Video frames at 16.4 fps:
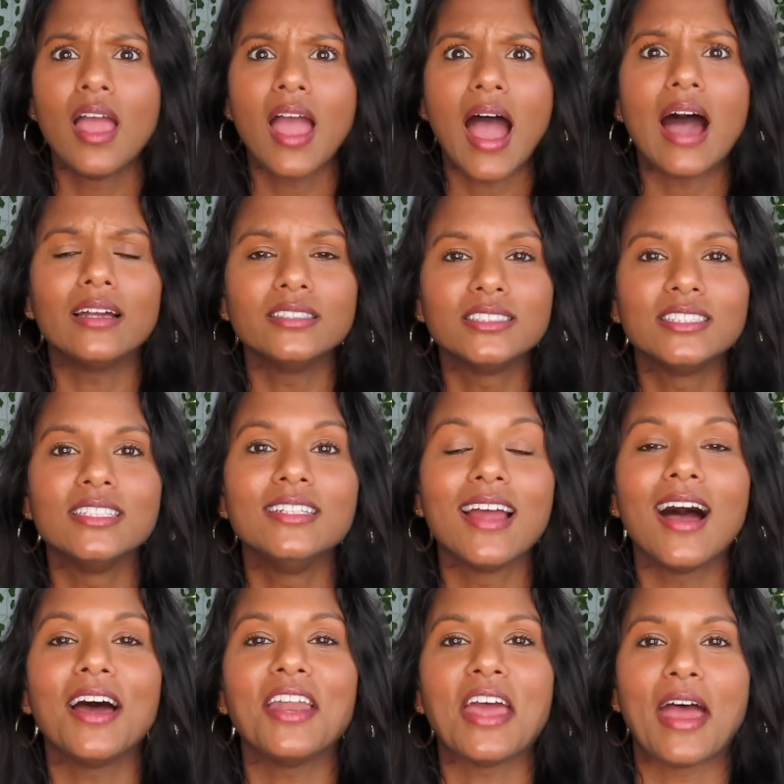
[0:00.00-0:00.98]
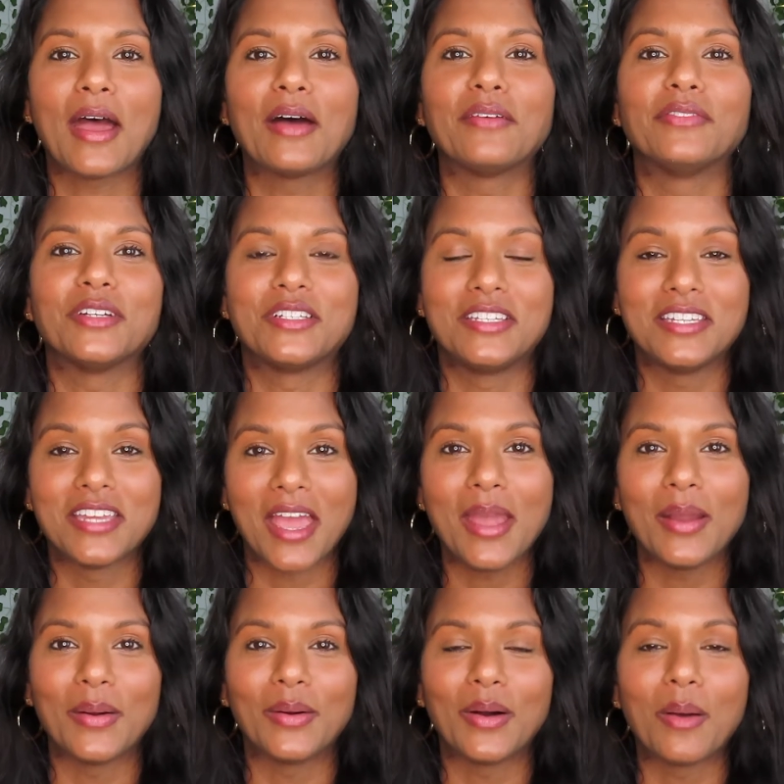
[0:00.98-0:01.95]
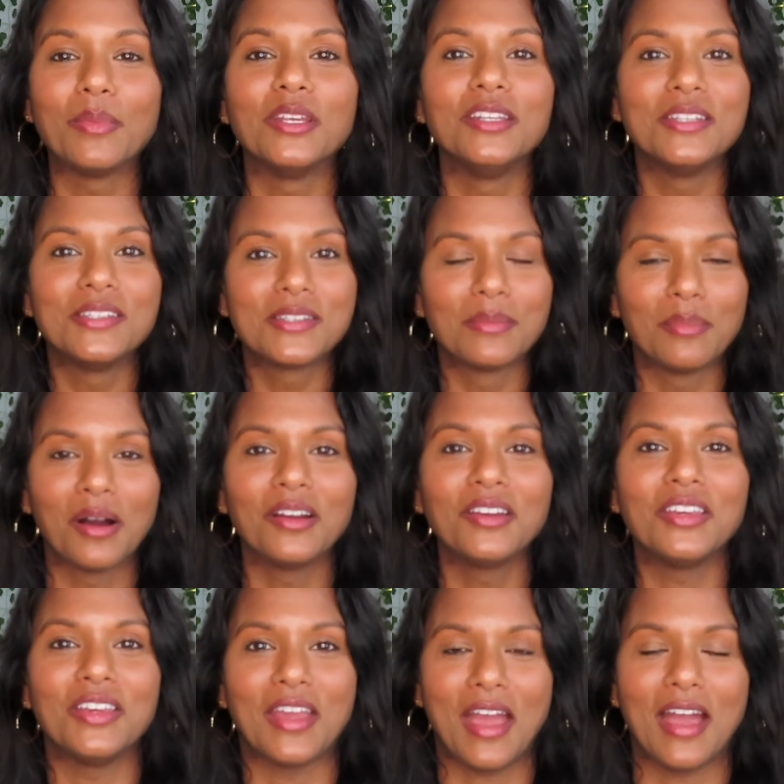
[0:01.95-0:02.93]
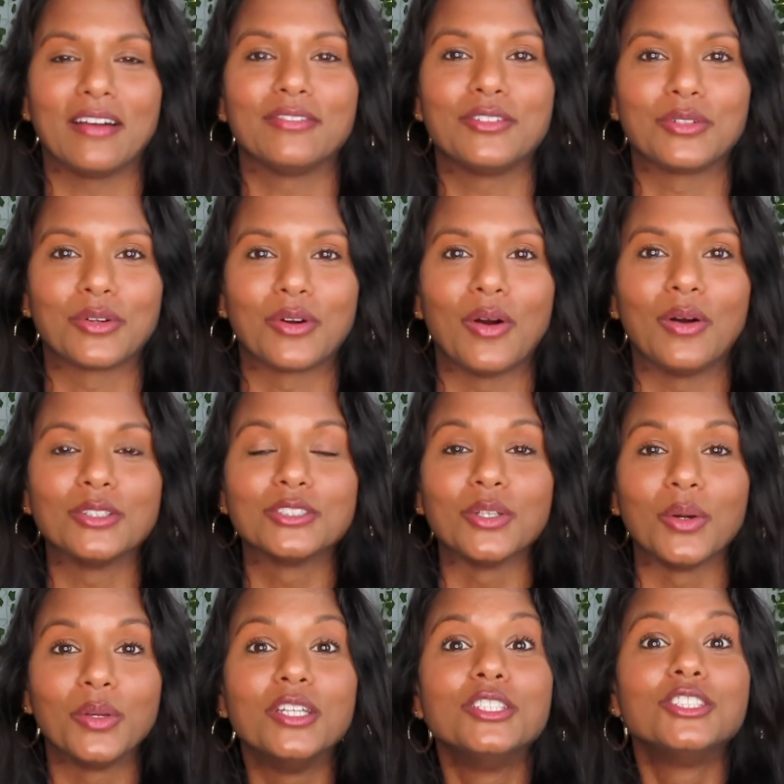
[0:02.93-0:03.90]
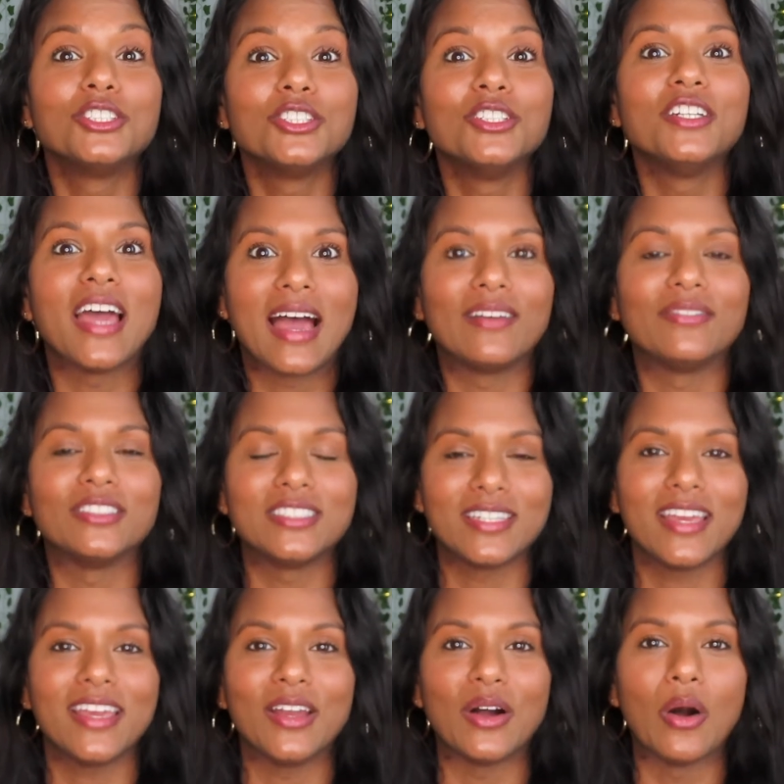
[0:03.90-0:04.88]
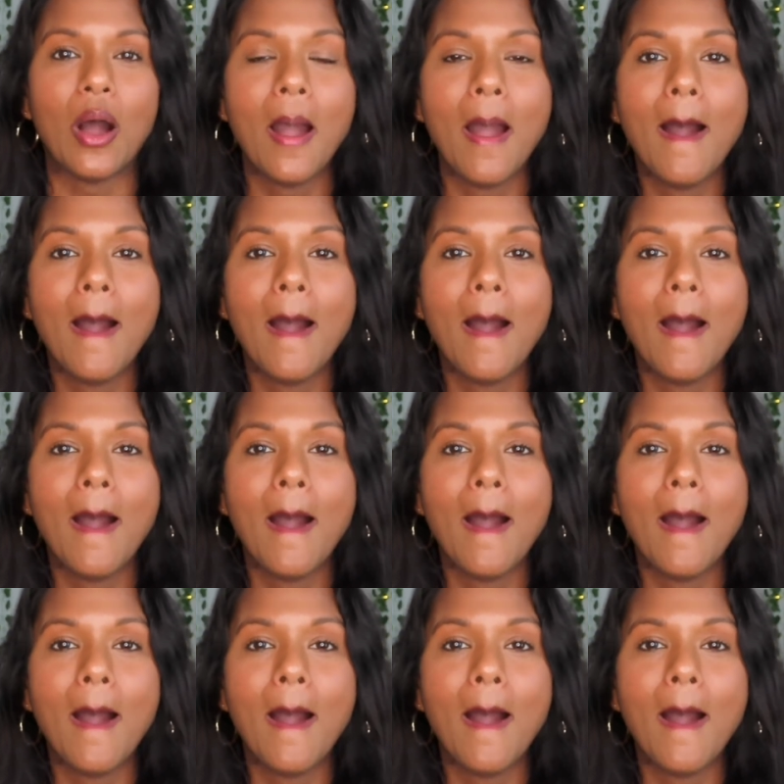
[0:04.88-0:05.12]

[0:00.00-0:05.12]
How does he not have a tail? I mean, he's a monkey after all, so he should have a tail.